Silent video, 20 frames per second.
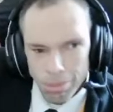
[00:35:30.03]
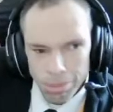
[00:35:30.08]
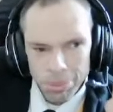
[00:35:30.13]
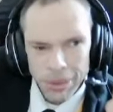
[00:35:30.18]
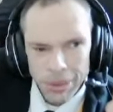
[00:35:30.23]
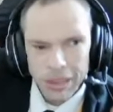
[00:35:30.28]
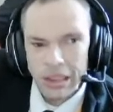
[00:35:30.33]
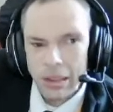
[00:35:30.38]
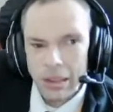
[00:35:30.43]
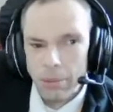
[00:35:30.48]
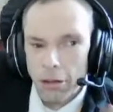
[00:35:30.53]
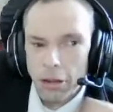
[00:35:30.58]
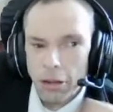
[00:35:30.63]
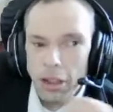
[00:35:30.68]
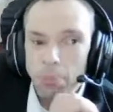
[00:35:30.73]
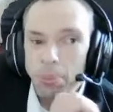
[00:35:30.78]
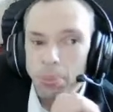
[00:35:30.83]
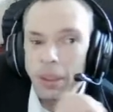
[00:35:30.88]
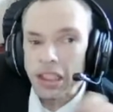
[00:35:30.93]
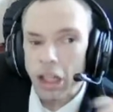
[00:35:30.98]
Because she would
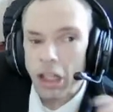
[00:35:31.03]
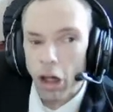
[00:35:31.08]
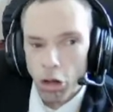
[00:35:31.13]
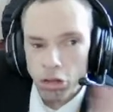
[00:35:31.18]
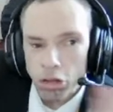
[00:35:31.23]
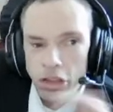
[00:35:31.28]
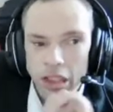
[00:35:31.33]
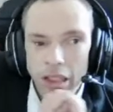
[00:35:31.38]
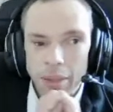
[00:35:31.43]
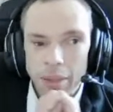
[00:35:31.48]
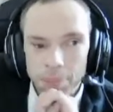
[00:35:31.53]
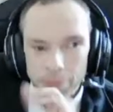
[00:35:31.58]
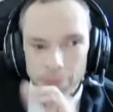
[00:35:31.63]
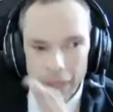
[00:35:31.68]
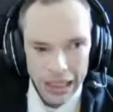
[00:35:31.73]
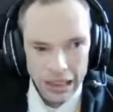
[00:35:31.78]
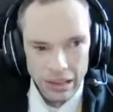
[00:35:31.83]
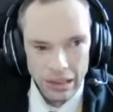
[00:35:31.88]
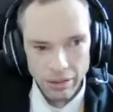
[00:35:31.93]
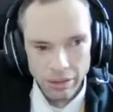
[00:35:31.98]
have been older than
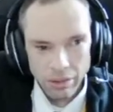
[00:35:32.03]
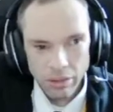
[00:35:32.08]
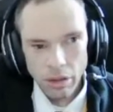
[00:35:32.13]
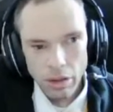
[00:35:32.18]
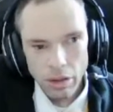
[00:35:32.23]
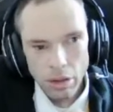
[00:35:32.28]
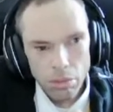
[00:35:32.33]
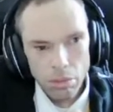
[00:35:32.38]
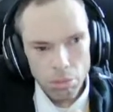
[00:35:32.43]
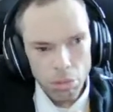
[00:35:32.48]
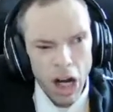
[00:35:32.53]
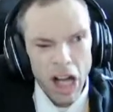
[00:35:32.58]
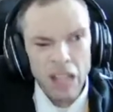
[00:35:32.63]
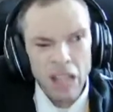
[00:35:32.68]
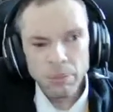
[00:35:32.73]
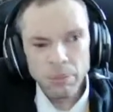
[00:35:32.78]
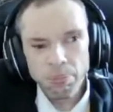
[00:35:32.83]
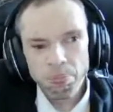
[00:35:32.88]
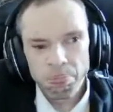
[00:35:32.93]
me, right?